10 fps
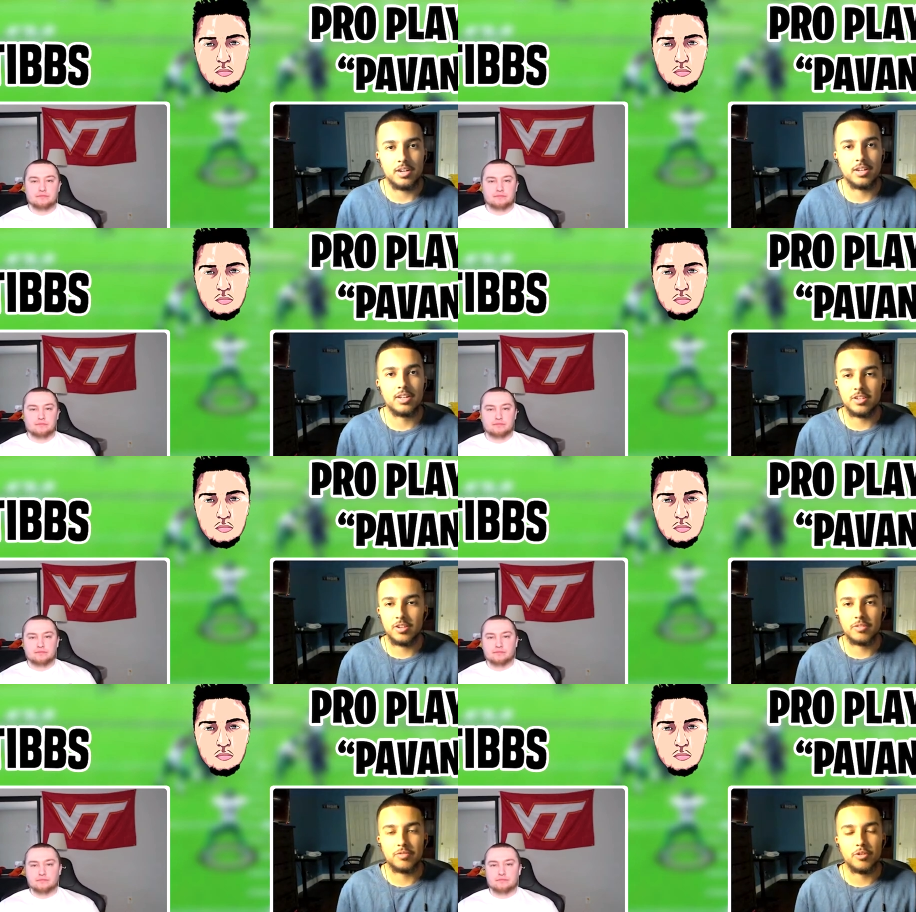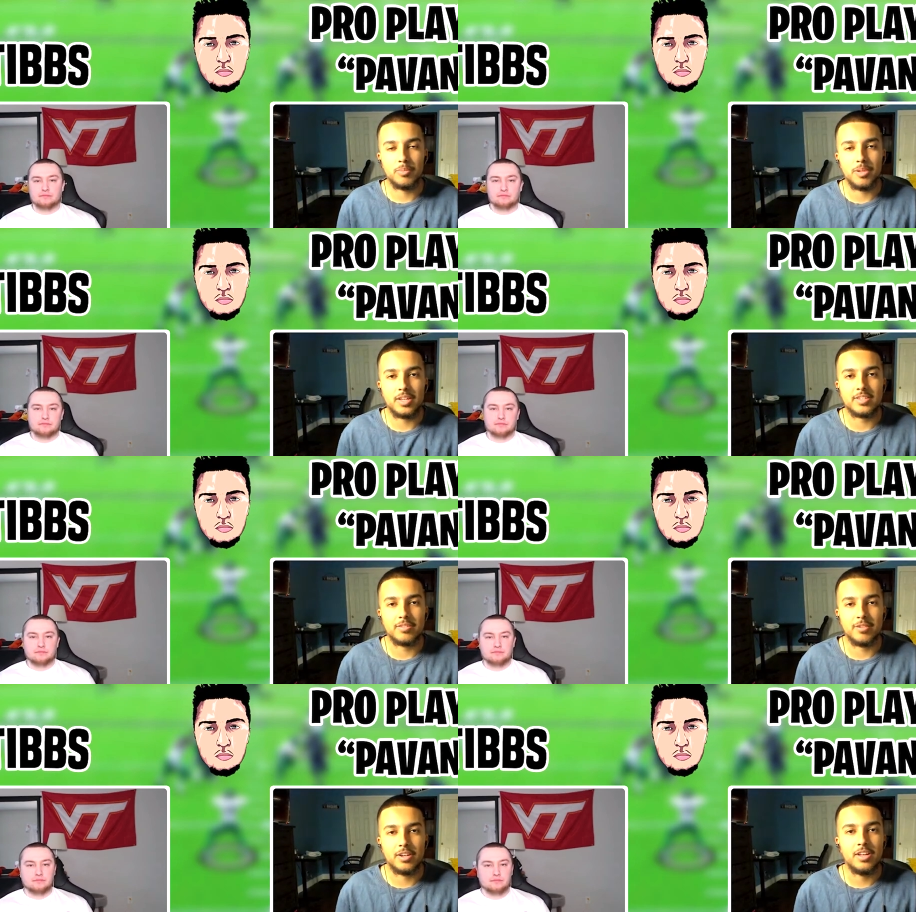Speaker 1: you know, full blessing
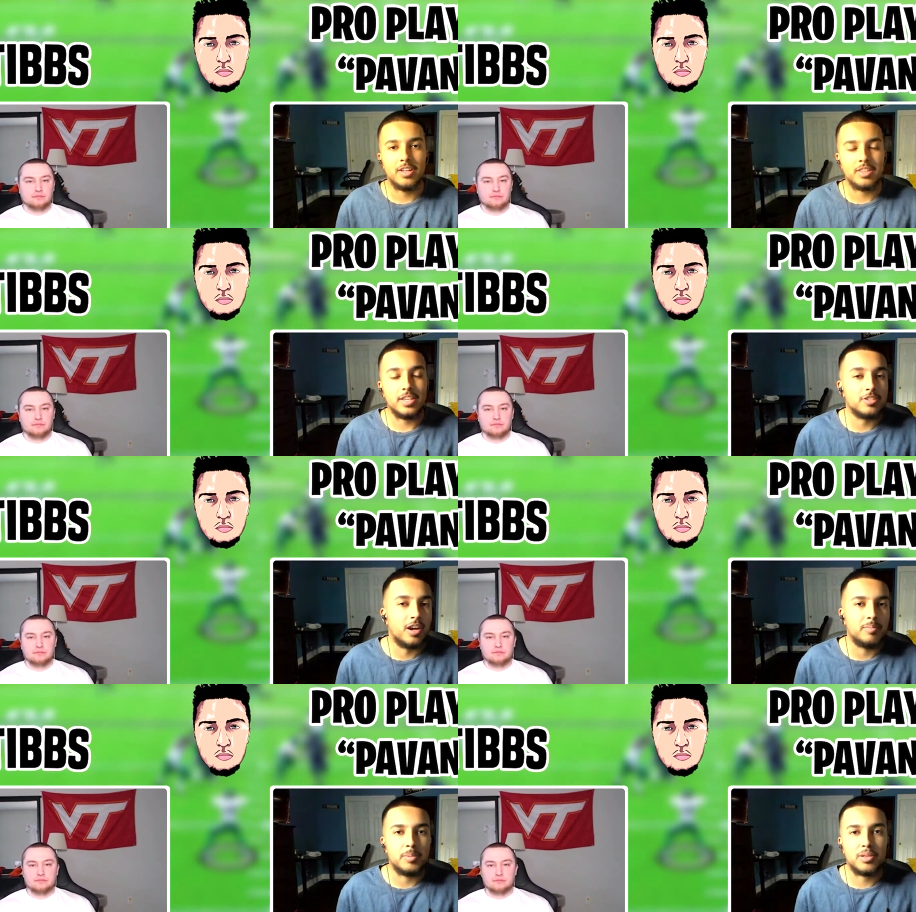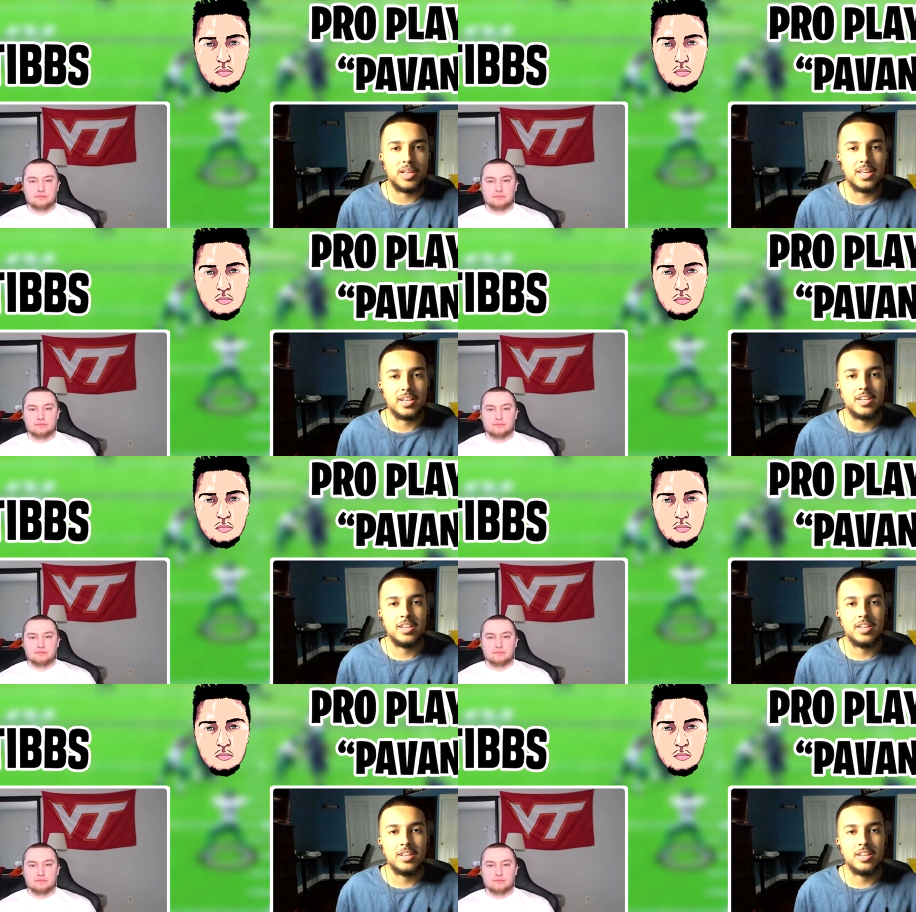when they saw me playing.